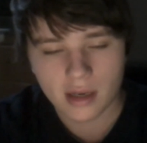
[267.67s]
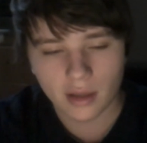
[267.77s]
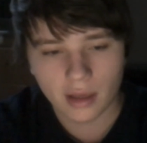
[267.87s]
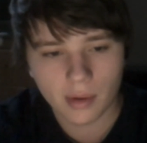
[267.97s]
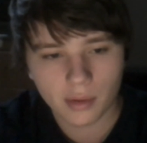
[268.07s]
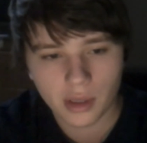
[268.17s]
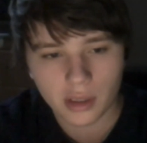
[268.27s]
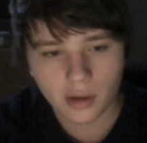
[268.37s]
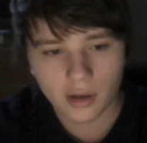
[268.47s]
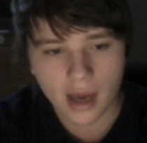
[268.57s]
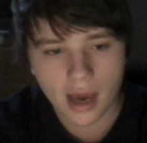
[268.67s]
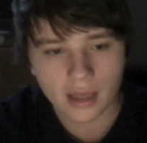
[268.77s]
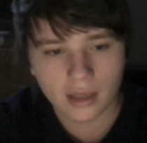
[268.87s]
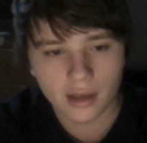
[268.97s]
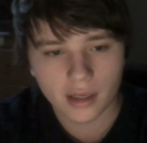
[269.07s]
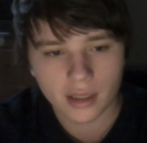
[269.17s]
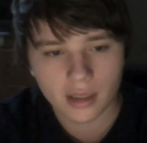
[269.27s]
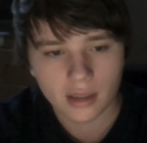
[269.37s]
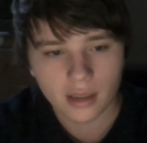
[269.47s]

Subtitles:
Like, I'm not really good at like